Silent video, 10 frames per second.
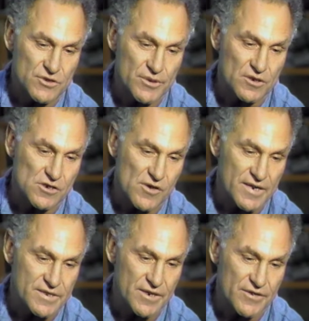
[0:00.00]
critical
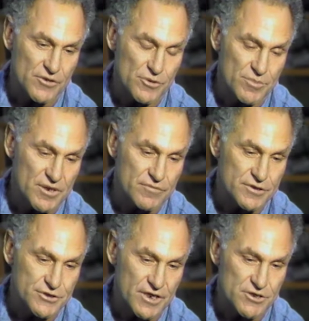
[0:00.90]
criteria would be for
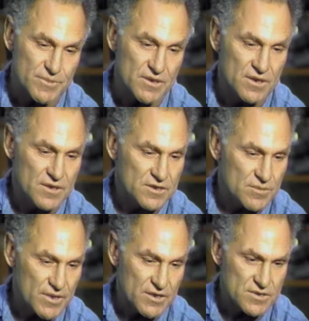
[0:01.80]
judgment, to
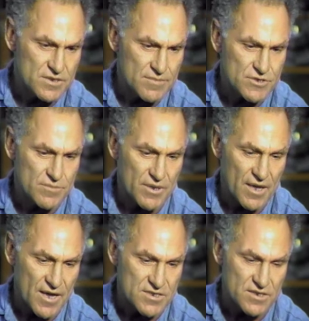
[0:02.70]
me, seems to be
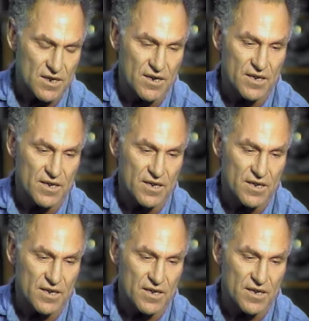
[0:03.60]
asinine.